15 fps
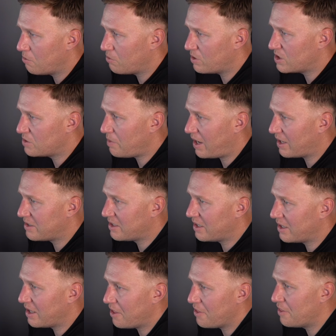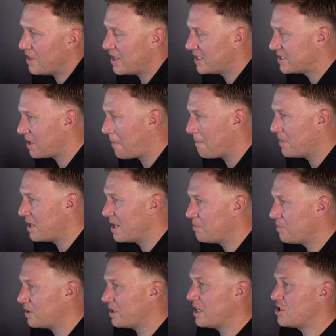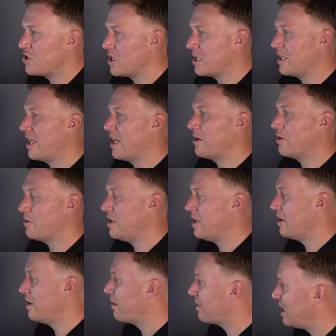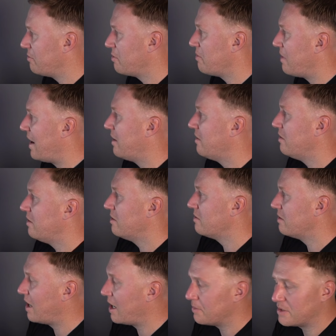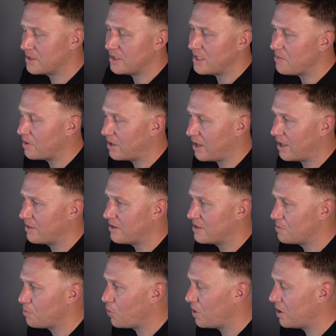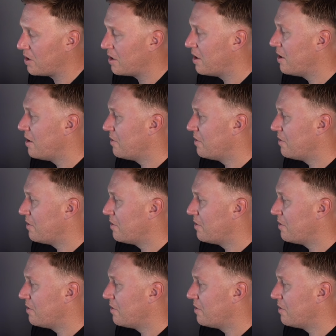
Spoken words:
respecting this manipulation candle here. Now keep in mind, I'm sleeping at this point.